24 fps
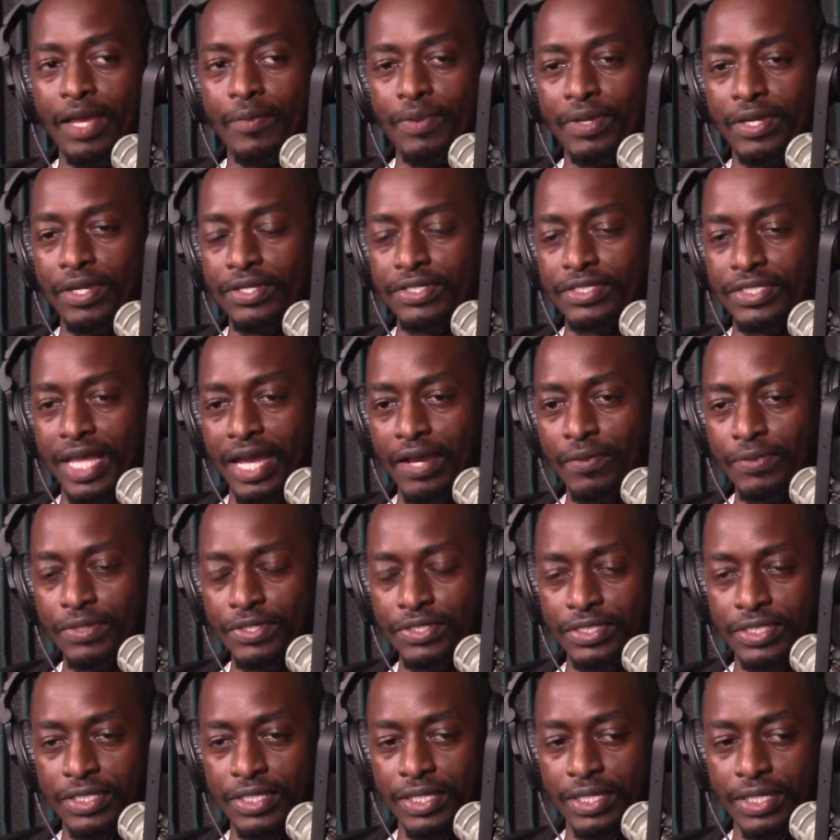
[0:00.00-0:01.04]
Because that
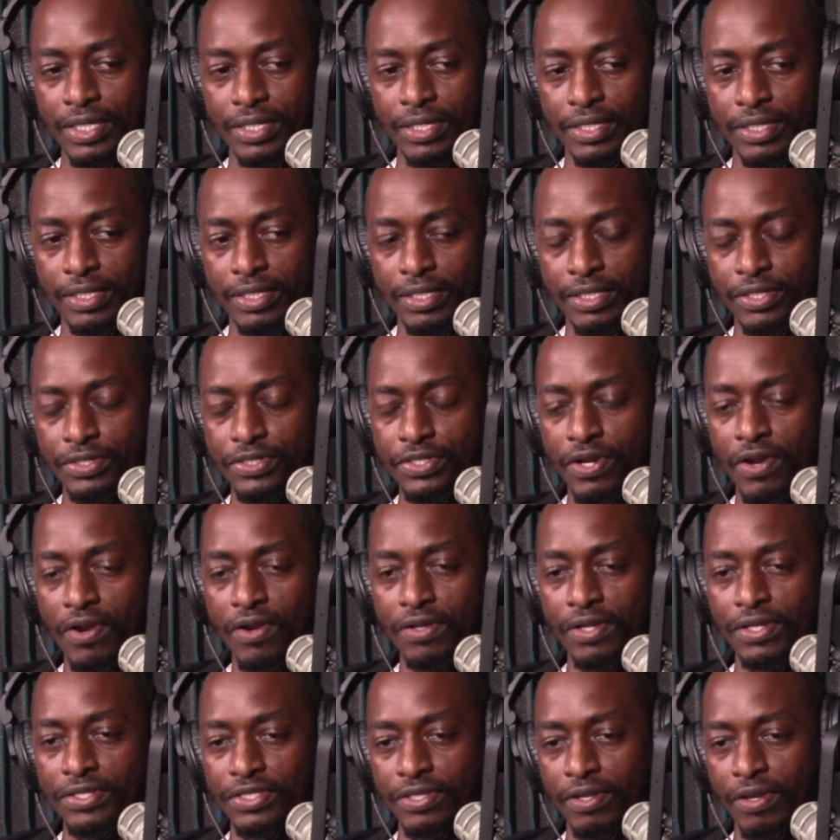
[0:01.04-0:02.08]
was the
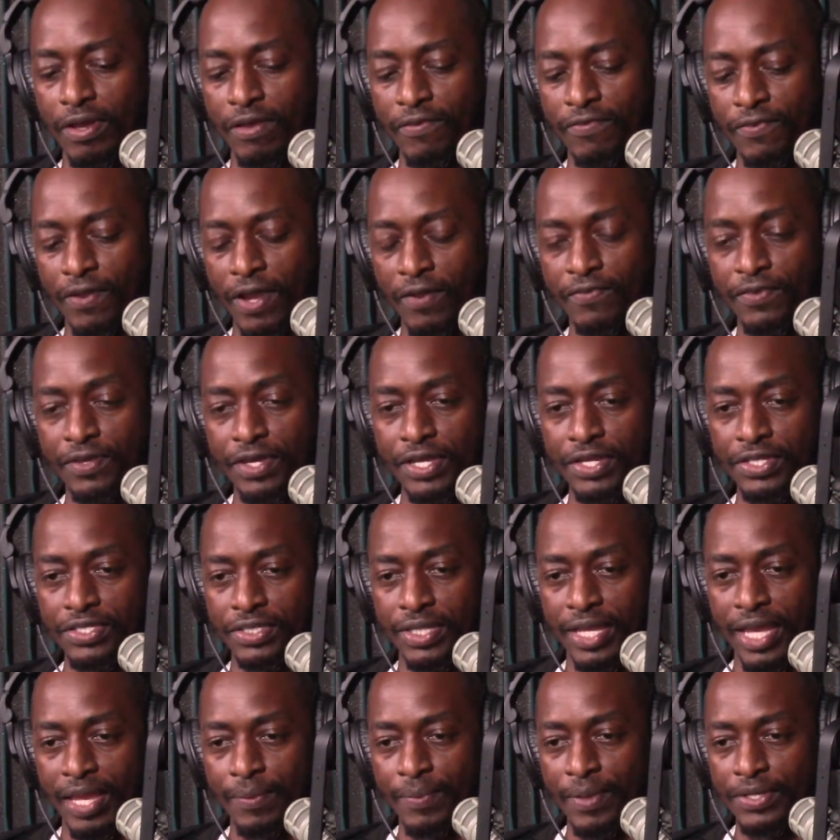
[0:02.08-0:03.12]
journalist. I forget his
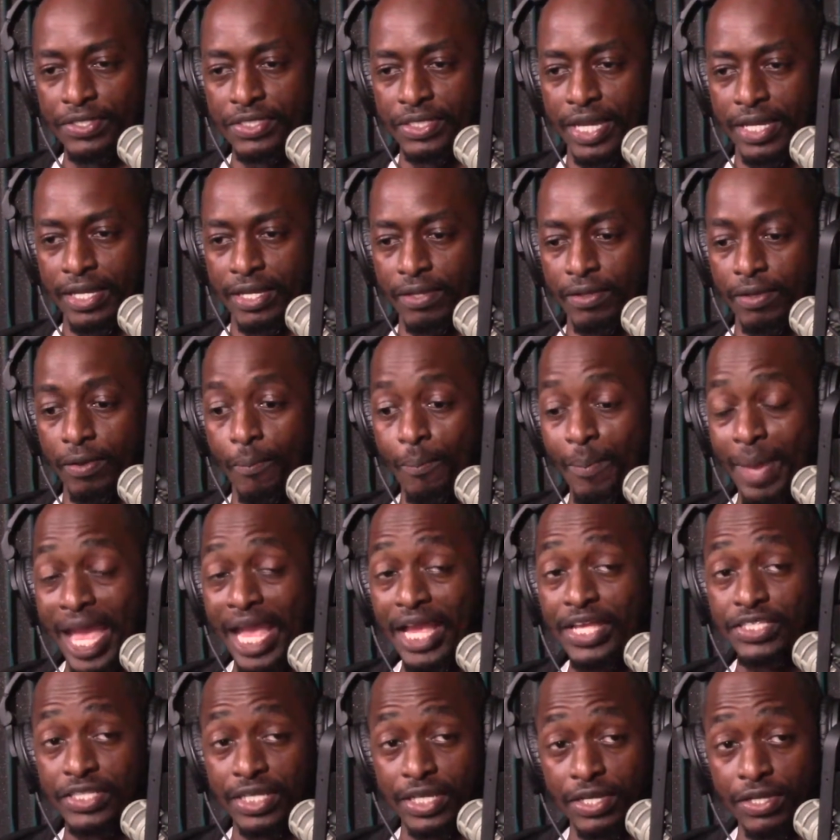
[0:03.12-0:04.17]
name. He's like an
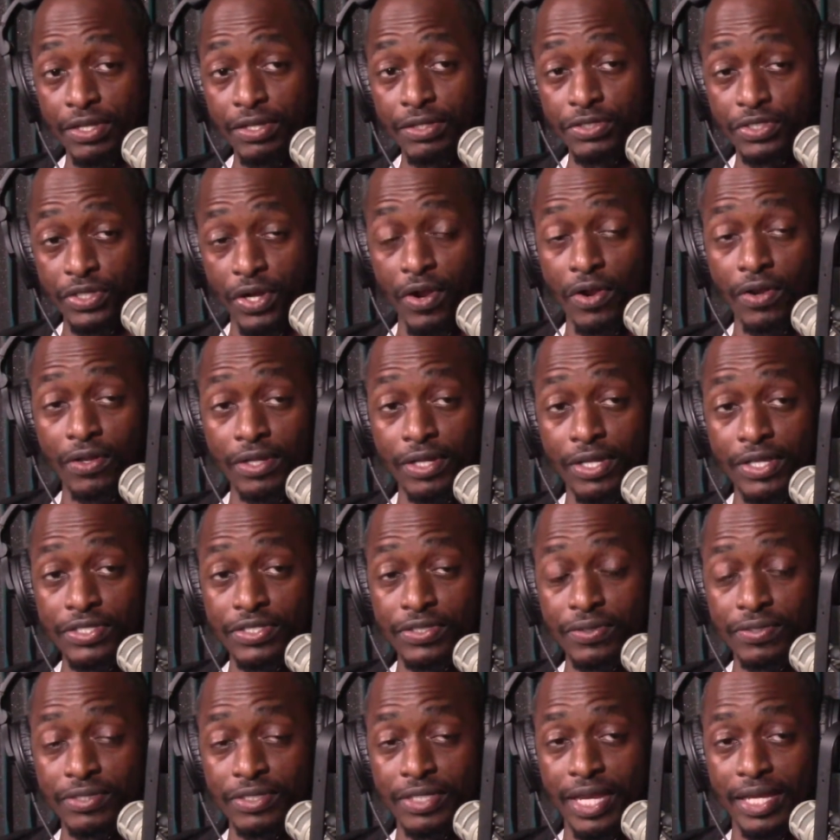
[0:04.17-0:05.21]
amazing journalist
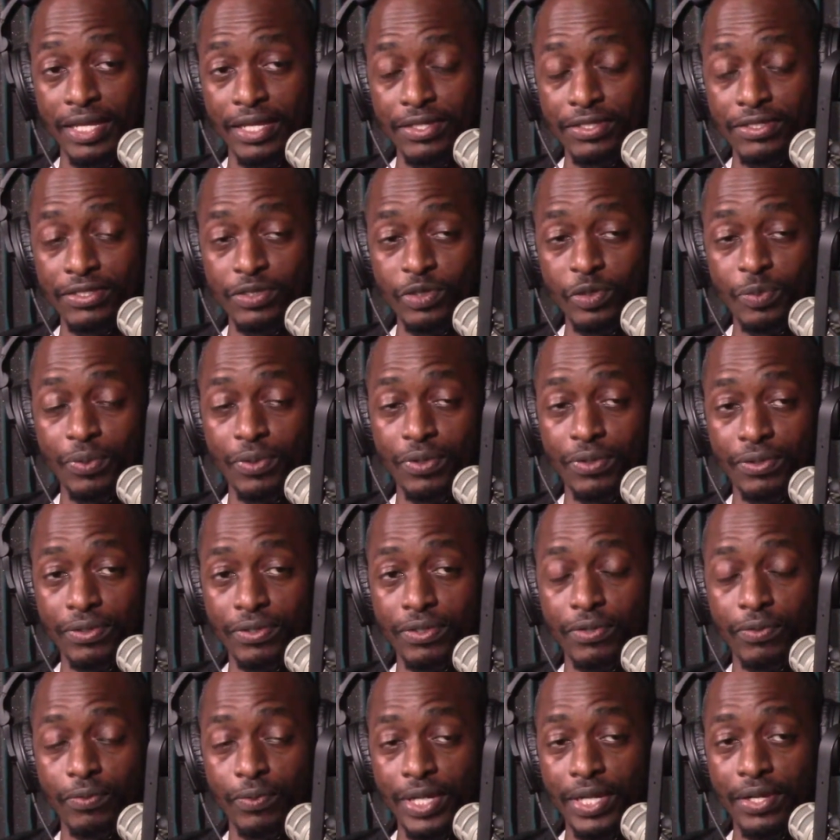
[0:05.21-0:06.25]
who's like a super
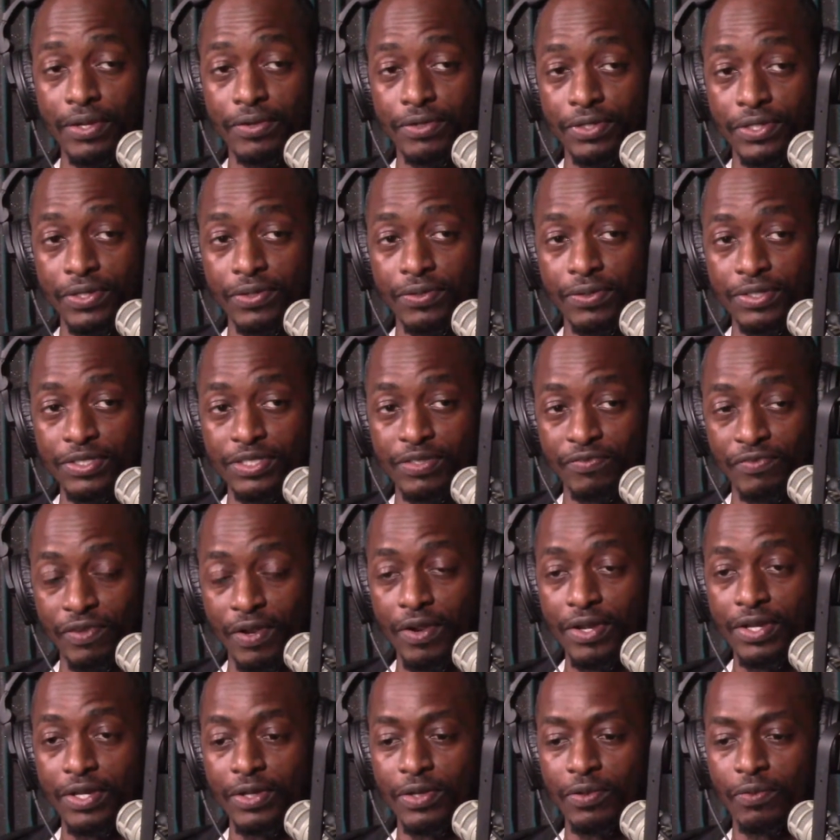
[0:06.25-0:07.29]
career dude. Is a
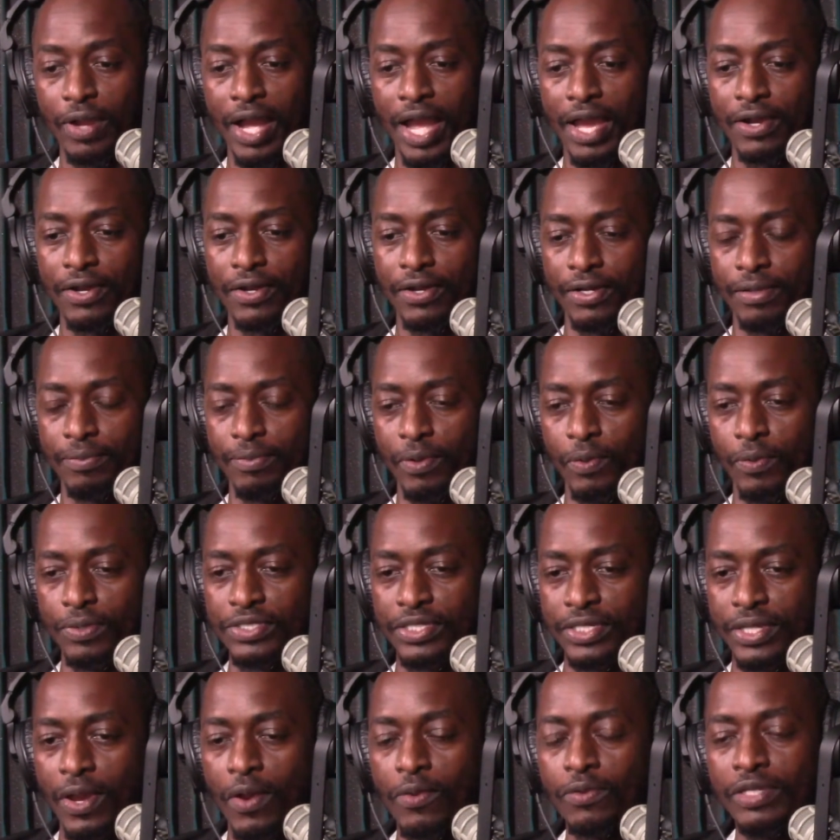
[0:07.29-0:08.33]
very good writer, but was
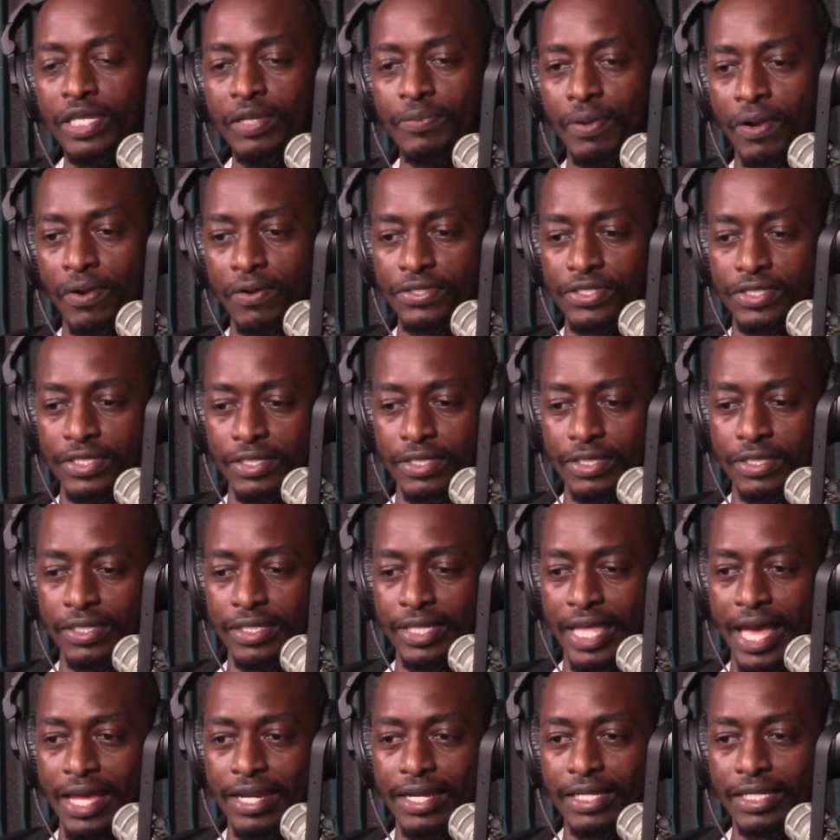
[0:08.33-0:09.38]
the only person
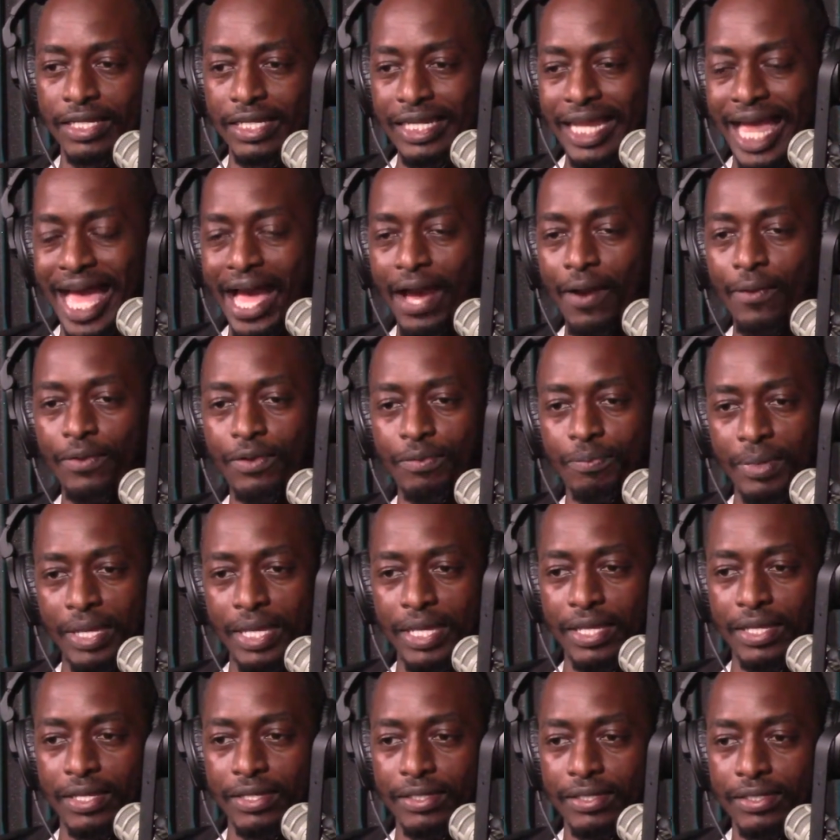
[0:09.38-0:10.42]
that allowed
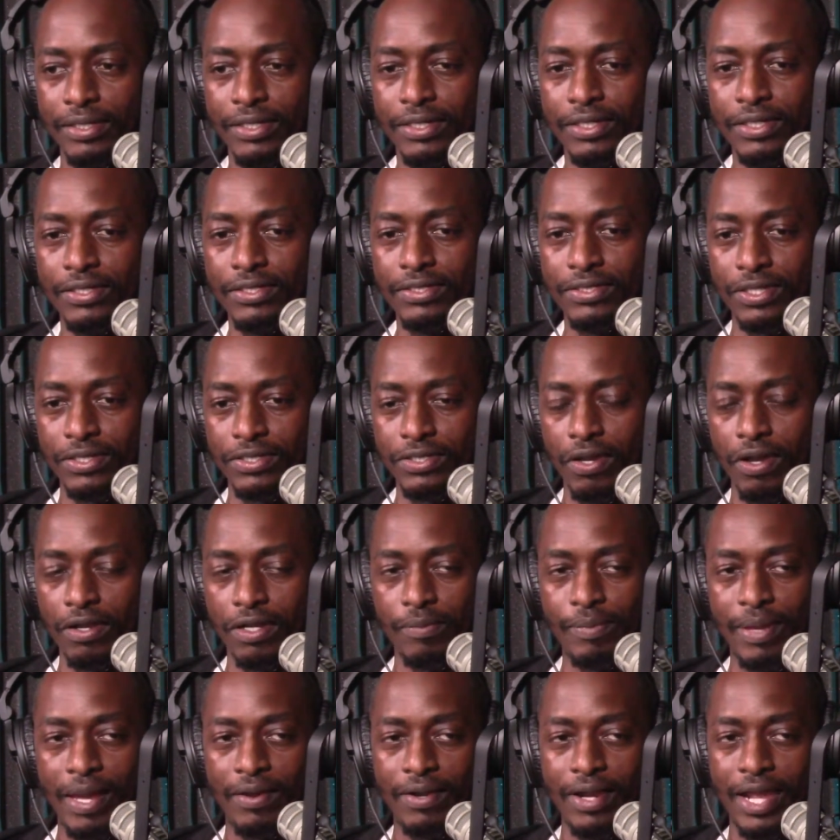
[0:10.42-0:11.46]
me to talk
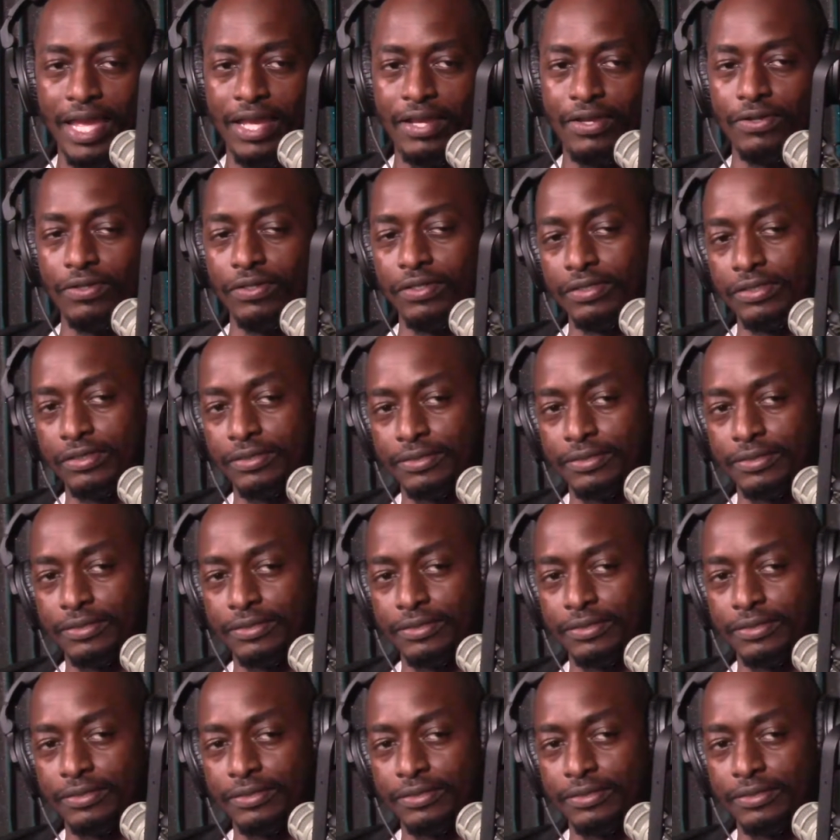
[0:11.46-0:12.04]
about Hegel.